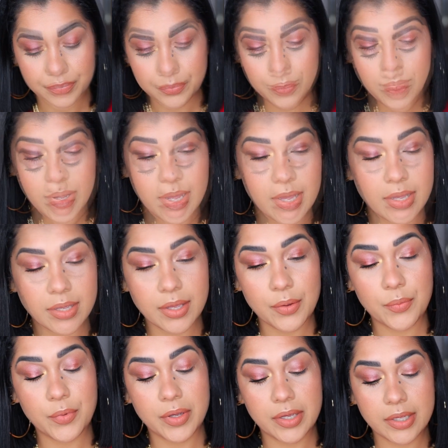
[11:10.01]
Back
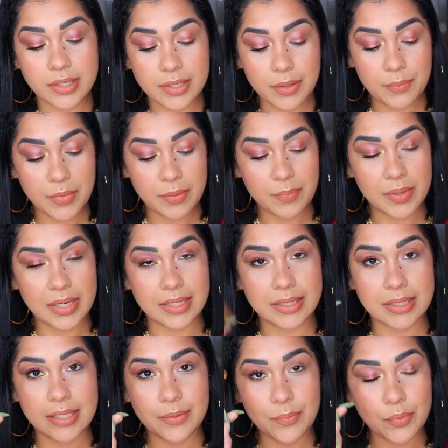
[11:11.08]
with my
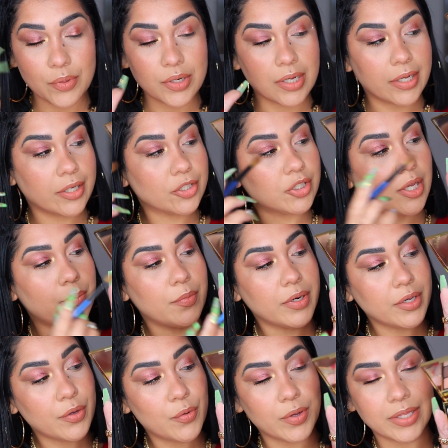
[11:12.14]
blending brush, I'm
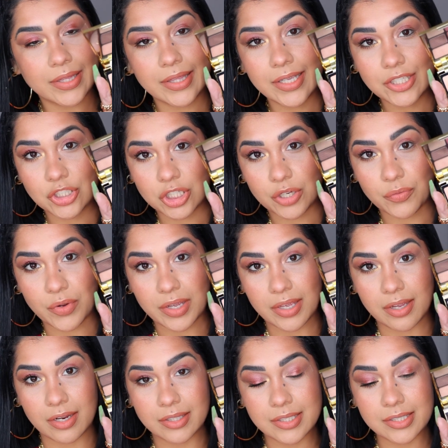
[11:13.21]
gonna go in this shade right
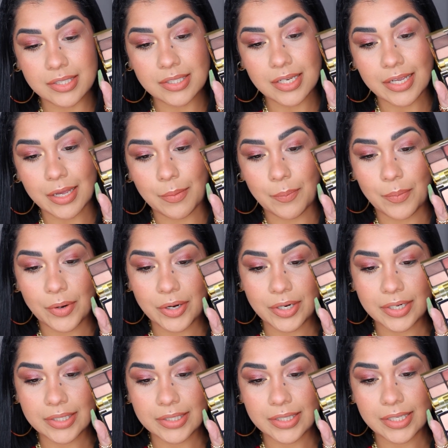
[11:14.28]
here. This is like a
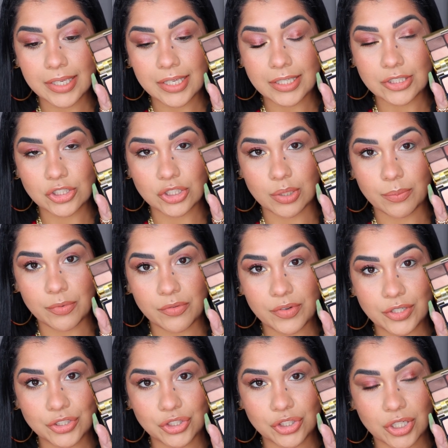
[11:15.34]
burgundy
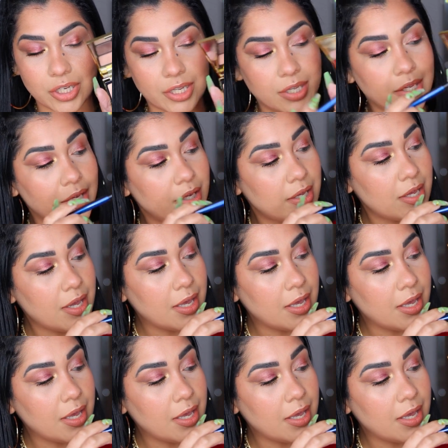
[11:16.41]
shimmery shade.